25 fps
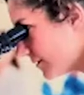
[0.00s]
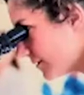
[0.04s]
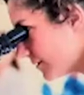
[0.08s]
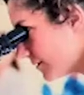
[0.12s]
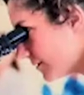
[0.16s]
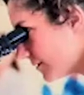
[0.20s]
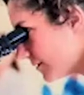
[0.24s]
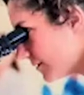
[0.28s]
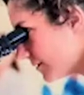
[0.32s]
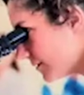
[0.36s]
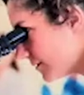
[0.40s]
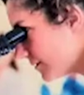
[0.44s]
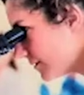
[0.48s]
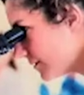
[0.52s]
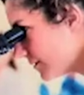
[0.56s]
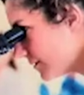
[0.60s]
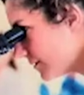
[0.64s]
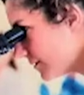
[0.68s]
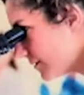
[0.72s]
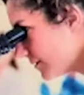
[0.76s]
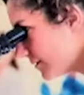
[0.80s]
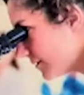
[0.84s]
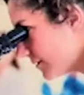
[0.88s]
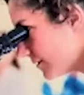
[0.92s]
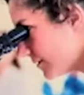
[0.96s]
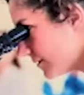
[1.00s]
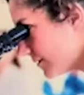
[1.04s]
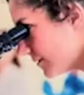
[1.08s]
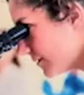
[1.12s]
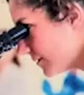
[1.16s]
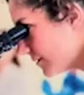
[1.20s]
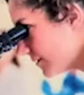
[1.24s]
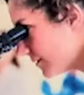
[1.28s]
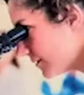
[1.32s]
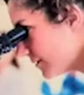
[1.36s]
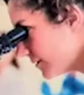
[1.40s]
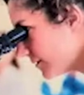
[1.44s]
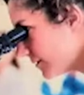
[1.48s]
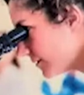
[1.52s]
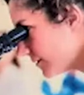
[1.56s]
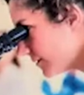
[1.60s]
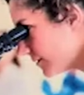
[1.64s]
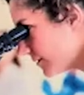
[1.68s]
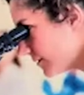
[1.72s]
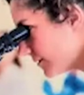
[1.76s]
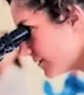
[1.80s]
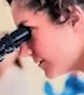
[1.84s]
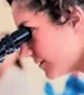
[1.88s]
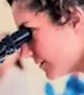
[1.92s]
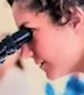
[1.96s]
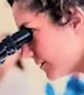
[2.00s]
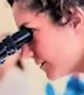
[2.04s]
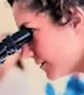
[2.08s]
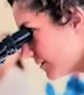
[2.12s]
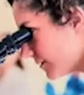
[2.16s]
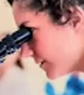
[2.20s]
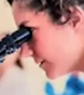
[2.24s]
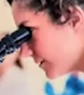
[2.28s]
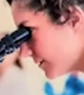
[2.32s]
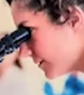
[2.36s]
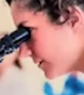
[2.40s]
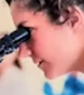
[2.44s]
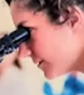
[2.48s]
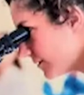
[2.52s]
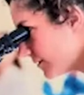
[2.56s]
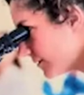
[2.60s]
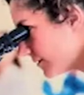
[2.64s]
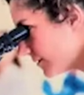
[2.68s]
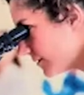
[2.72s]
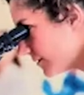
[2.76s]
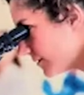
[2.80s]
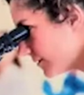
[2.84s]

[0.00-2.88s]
No words are spoken by the person on screen.